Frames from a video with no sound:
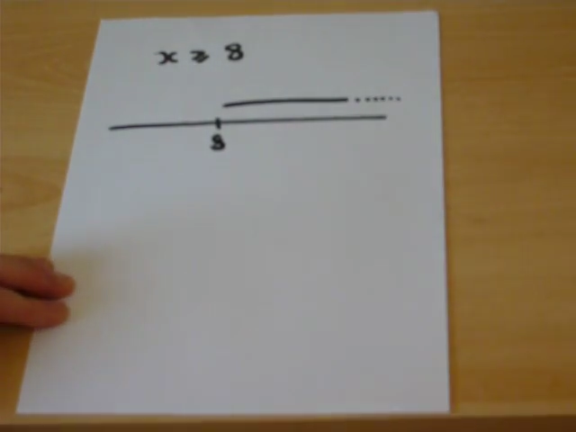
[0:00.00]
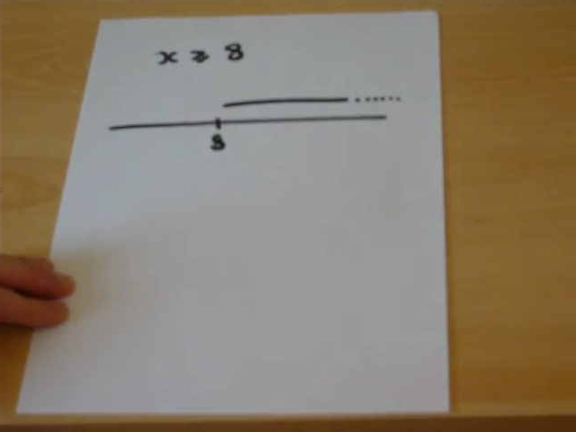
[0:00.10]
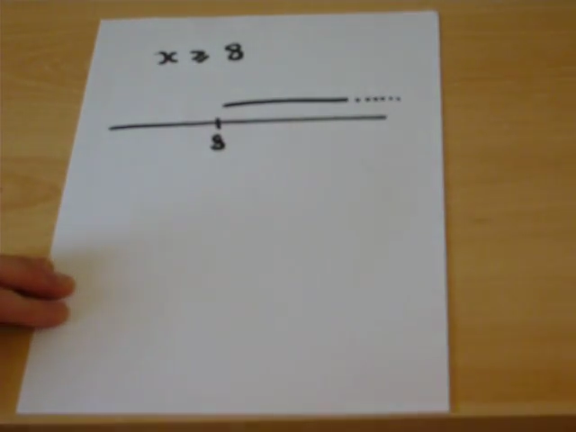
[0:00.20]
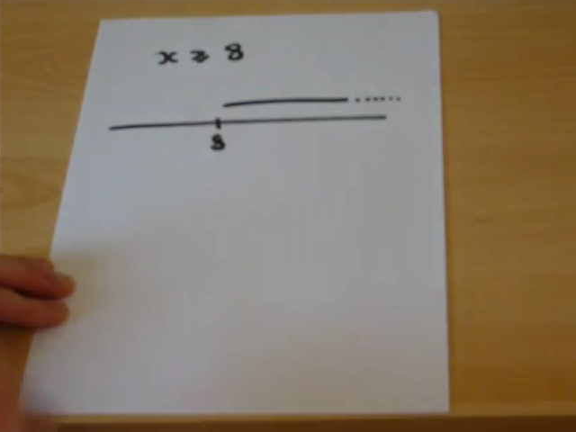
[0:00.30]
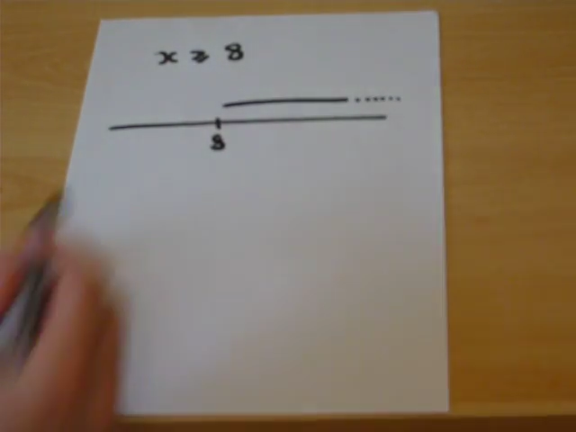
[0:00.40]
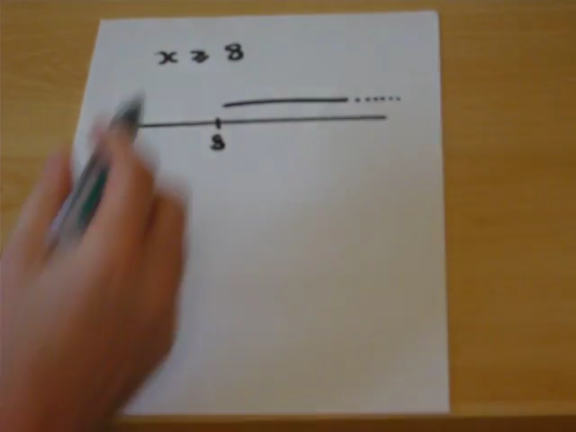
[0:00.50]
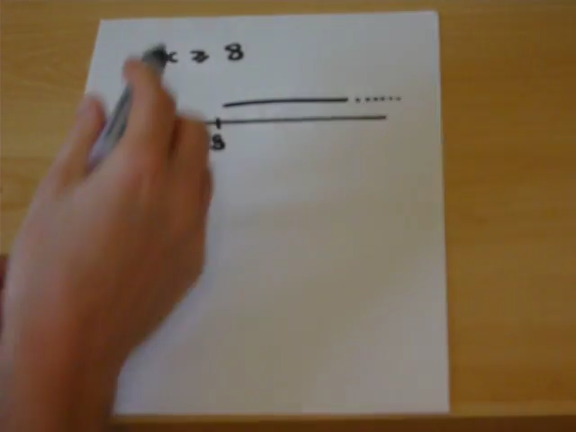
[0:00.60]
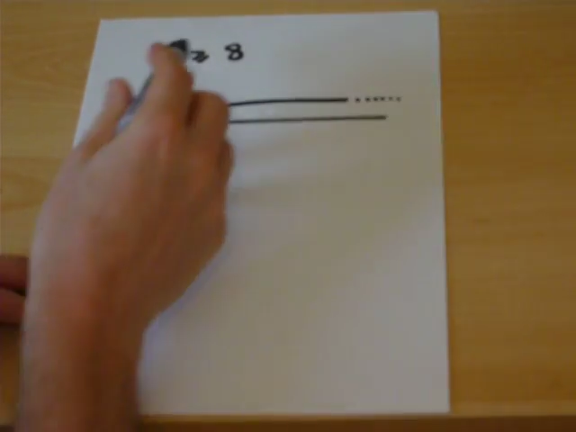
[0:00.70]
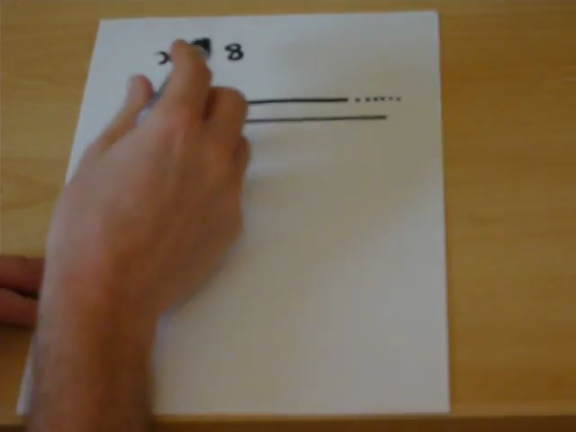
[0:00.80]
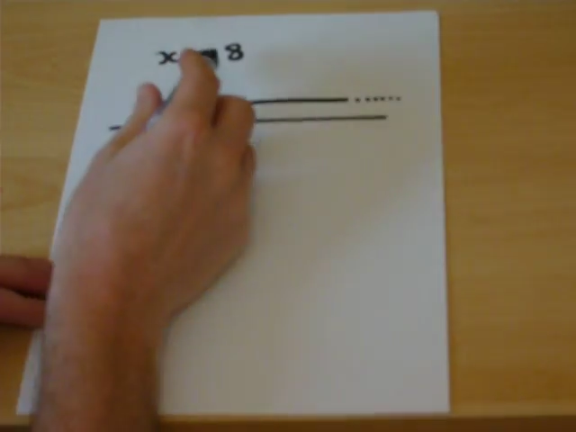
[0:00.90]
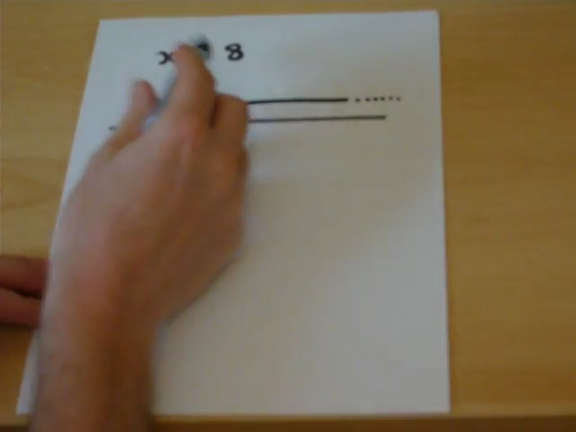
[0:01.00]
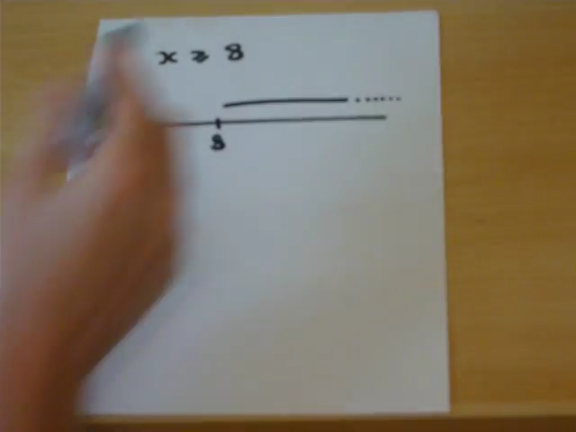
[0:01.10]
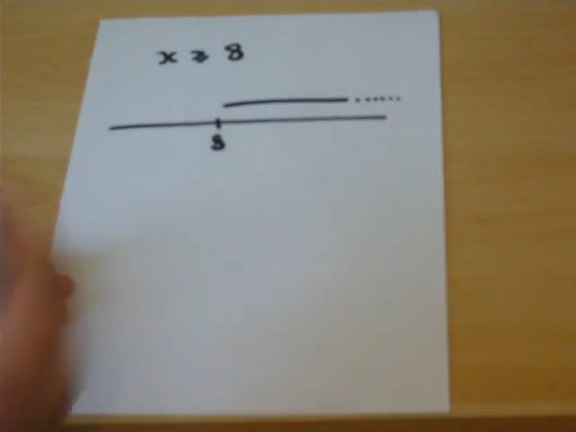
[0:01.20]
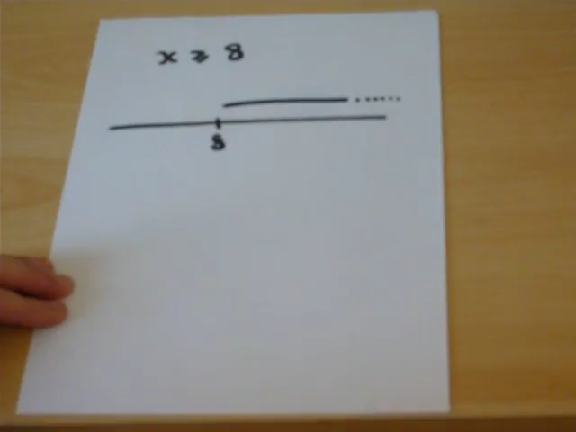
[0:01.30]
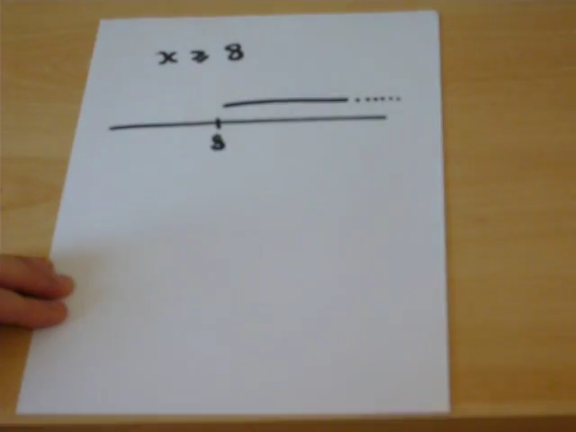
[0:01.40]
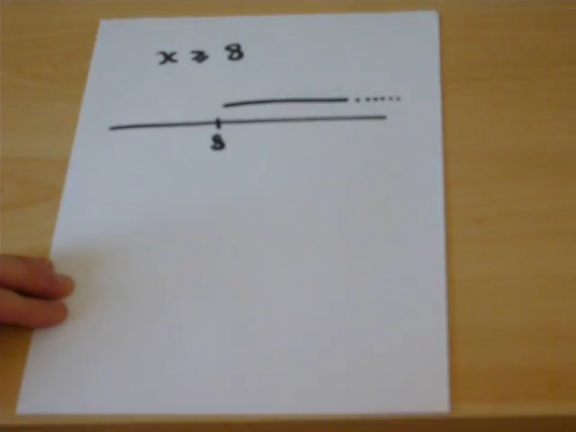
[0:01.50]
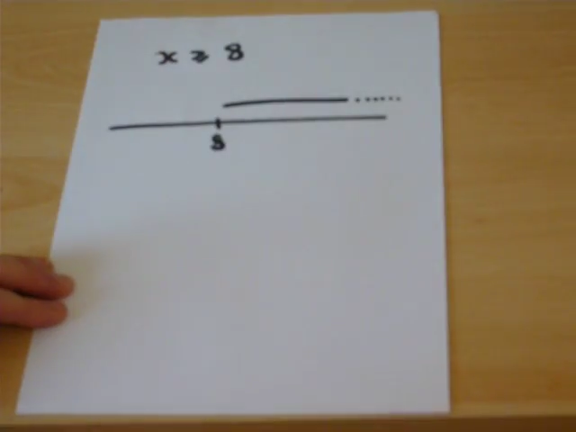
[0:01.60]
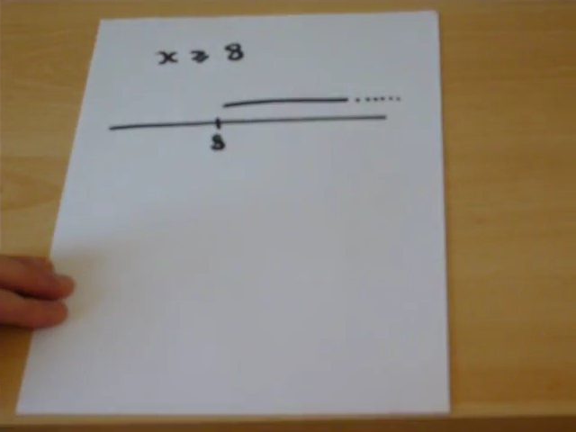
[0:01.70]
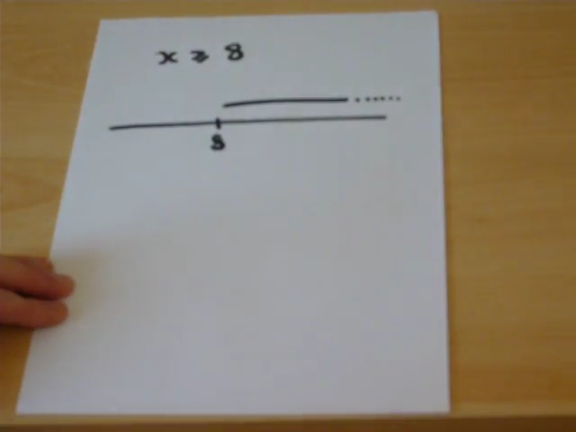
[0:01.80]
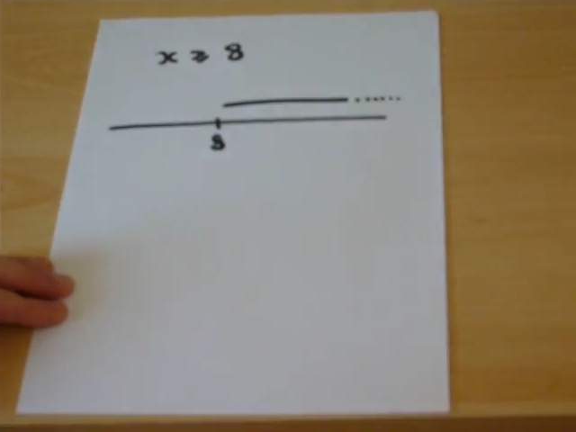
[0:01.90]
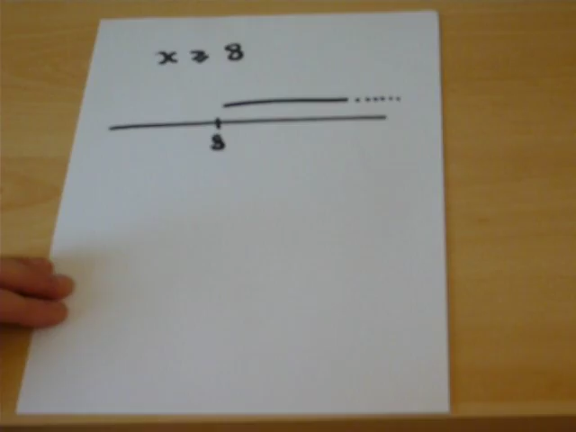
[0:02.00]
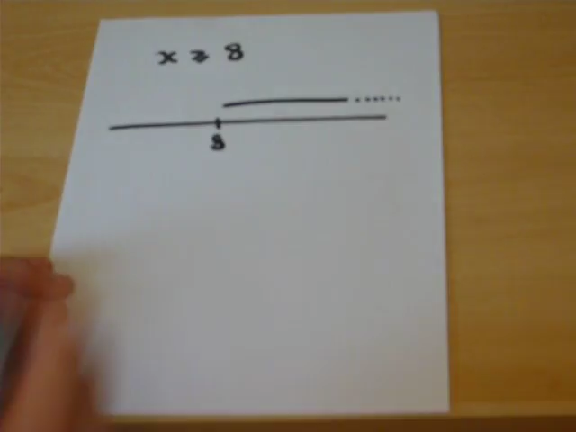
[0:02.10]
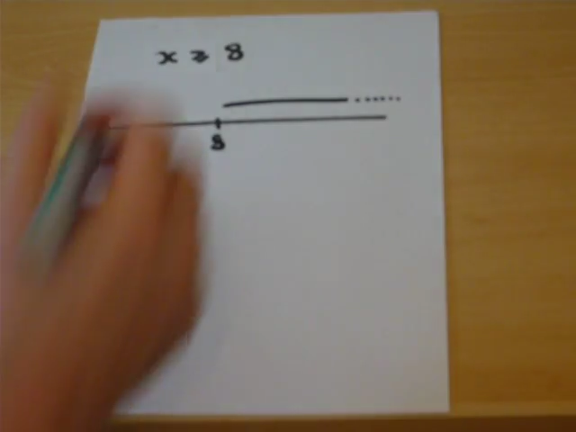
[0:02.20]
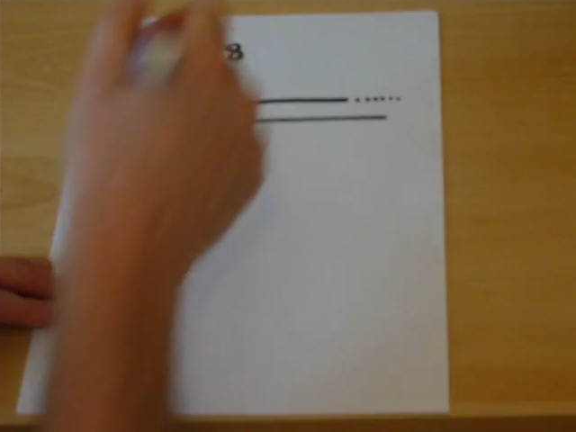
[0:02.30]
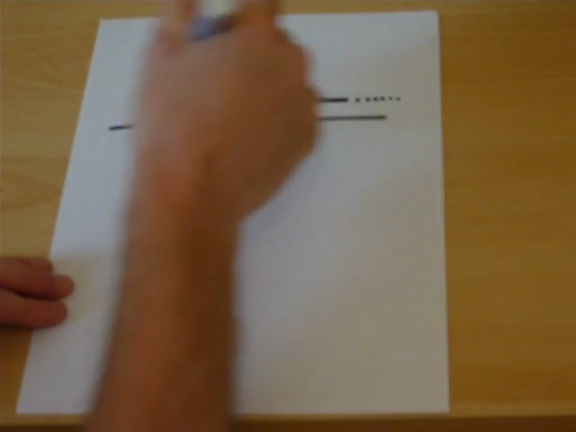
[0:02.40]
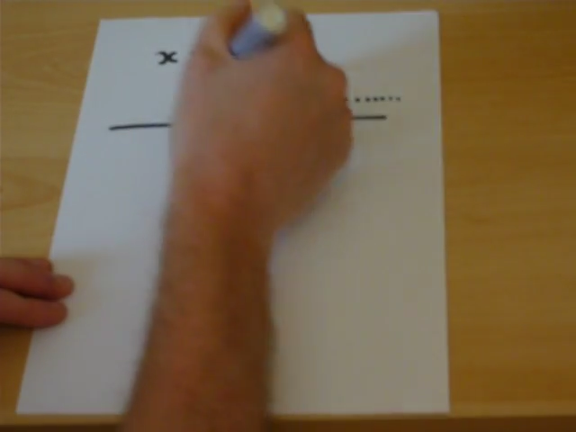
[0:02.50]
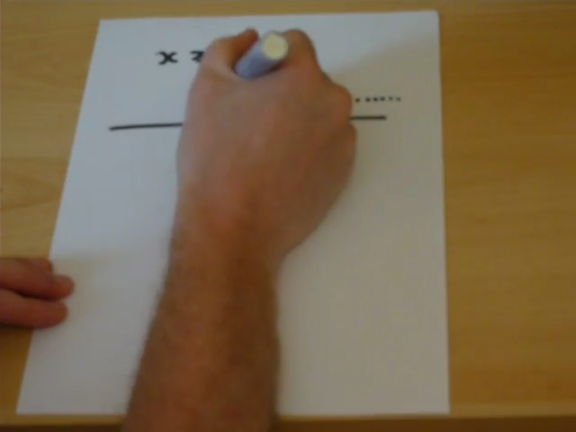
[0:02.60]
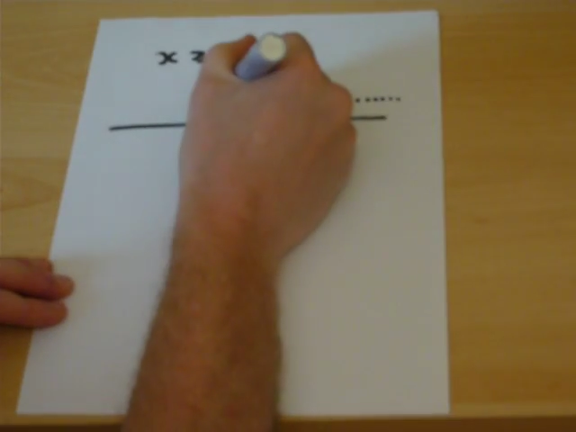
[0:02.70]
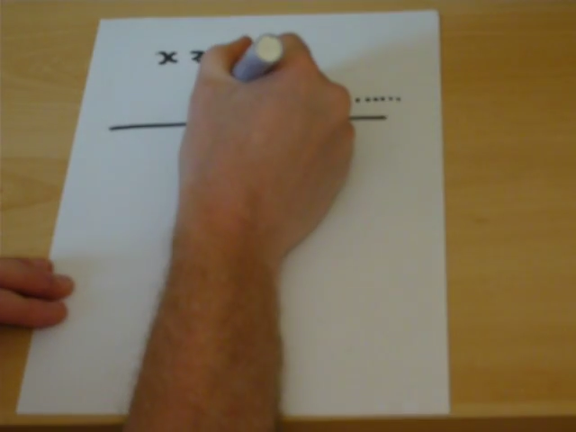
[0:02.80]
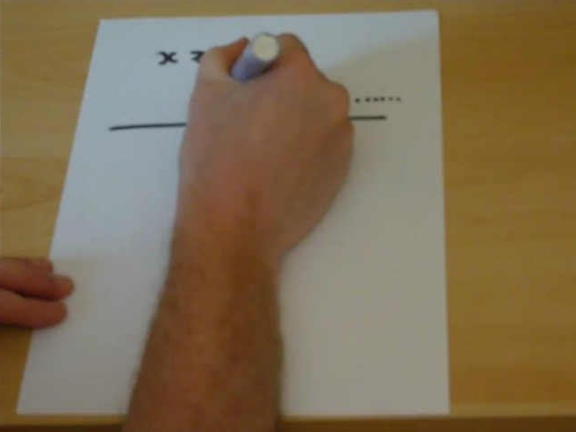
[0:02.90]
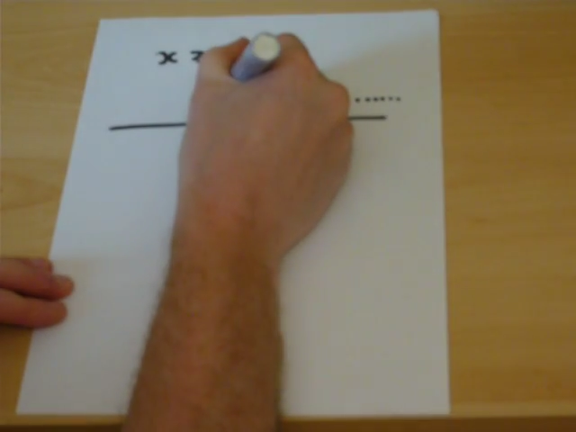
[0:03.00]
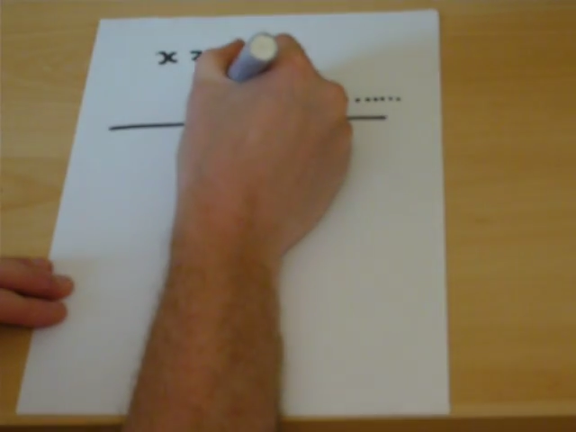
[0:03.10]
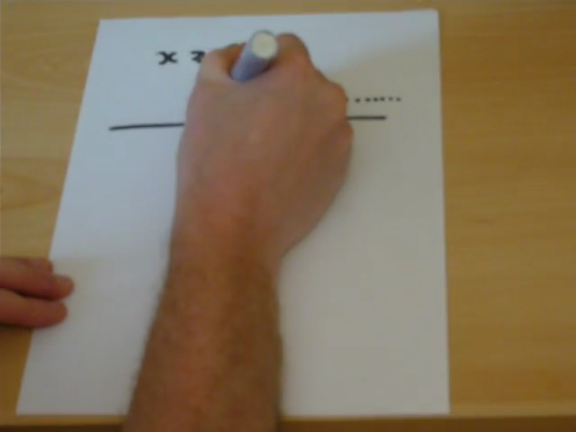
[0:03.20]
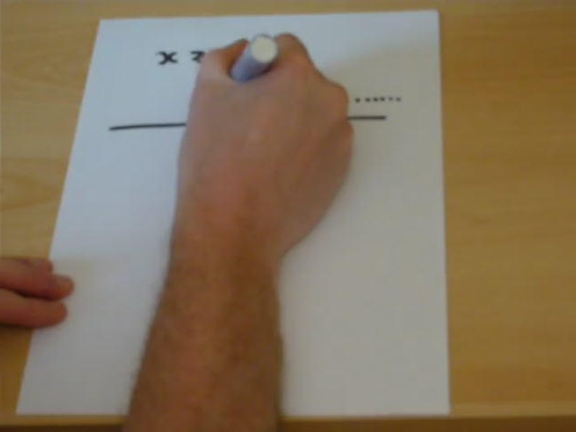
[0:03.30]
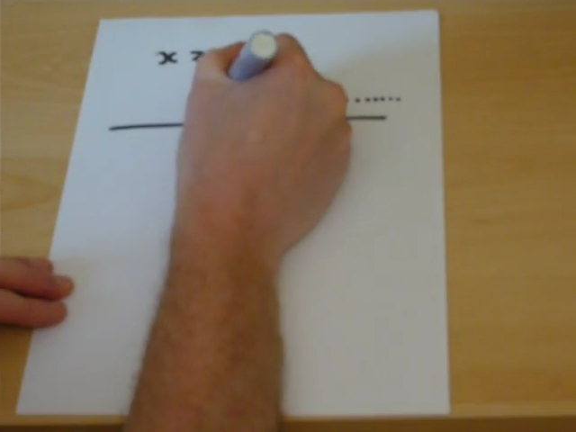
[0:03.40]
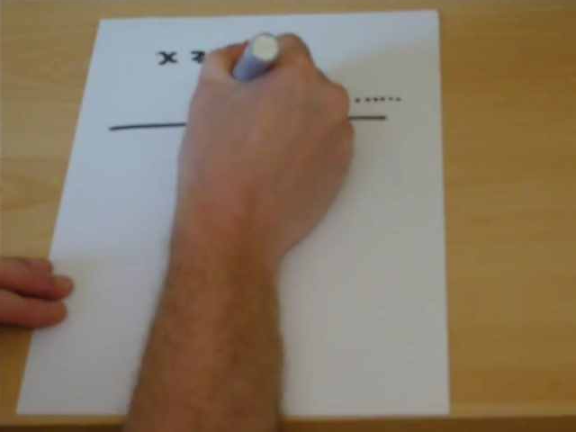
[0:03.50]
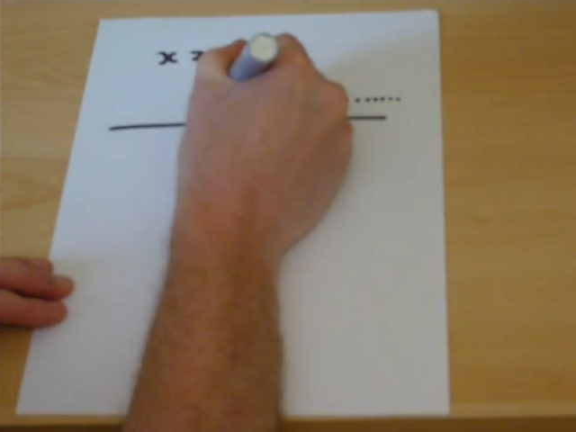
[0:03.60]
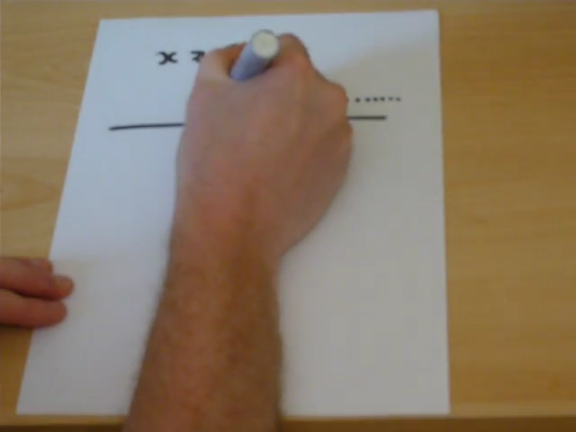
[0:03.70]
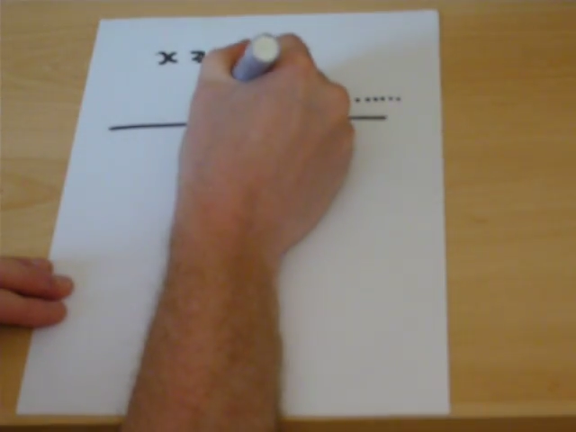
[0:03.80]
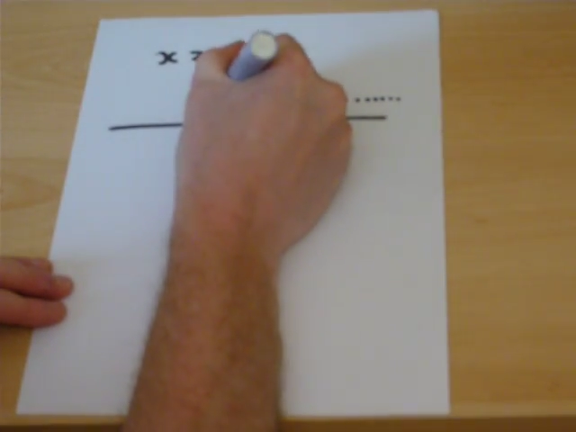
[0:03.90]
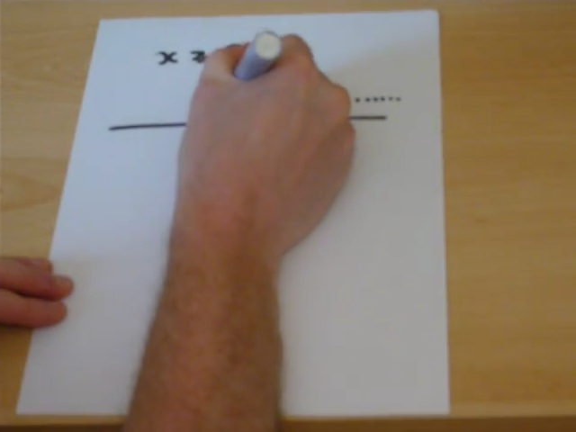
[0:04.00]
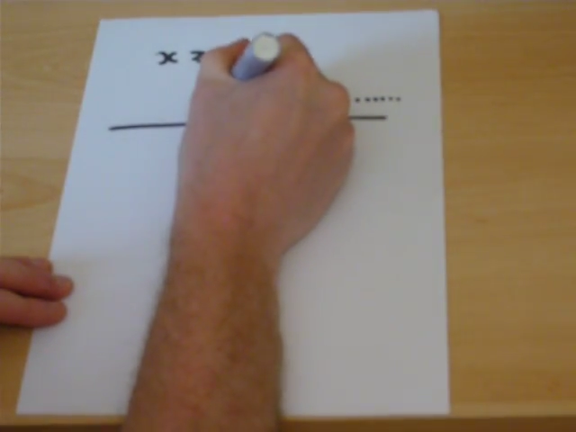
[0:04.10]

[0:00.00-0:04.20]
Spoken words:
No face is visible, so there are no lips to read.